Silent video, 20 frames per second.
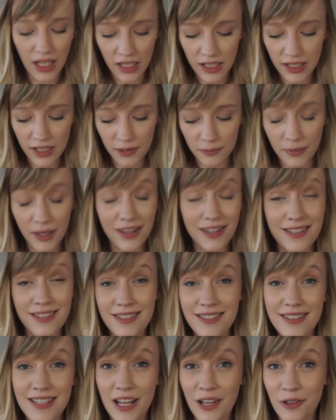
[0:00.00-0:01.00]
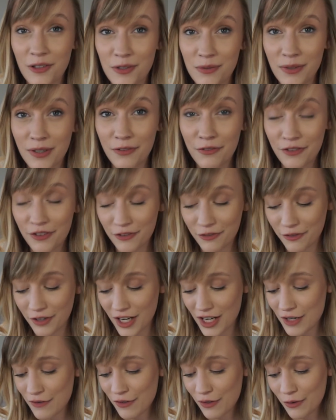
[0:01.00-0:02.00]
Um, this is Taylor Swift for
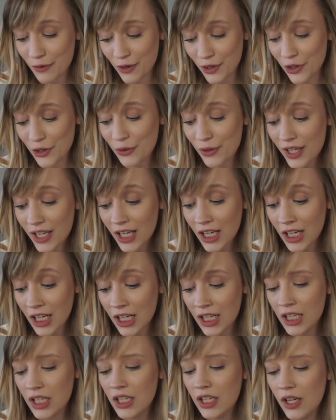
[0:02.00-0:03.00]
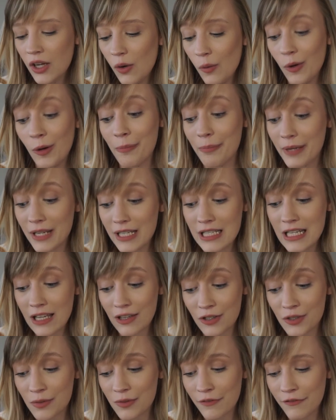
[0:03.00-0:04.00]
any of you who are new here. We're big
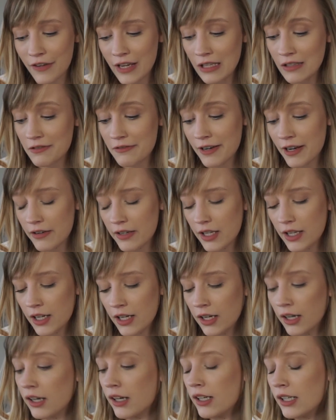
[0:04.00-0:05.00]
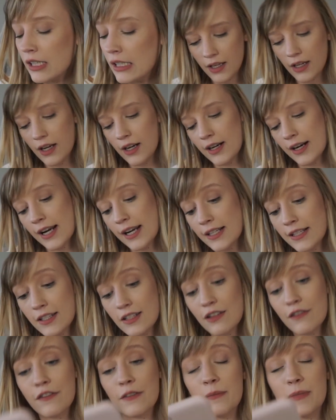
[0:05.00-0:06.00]
Taylor Swift fans around here. All right,
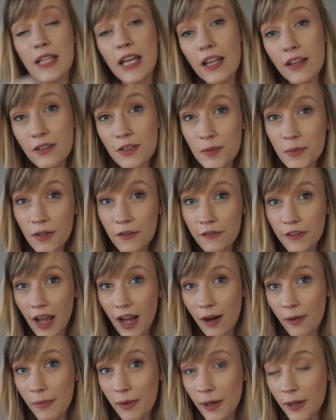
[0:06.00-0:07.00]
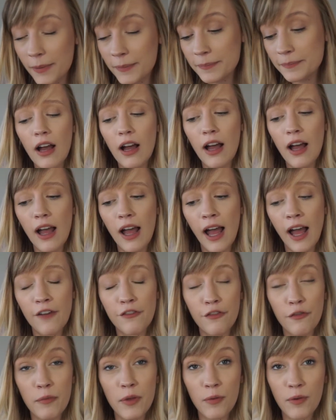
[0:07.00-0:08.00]
so from Taylor Swift album,
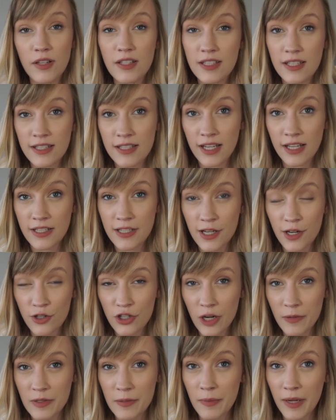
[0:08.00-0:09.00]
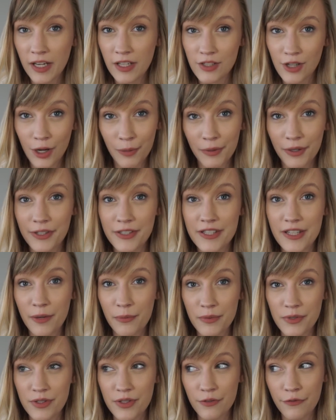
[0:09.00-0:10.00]
half of me wants to say Teardrops on My Guitar because that
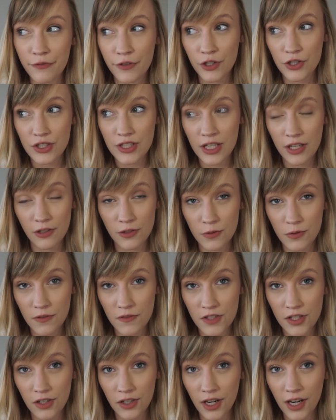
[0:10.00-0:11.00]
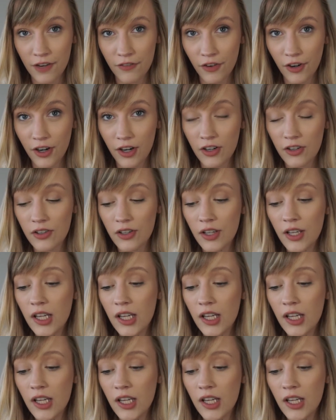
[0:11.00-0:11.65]
was the first Taylor Swift song I ever heard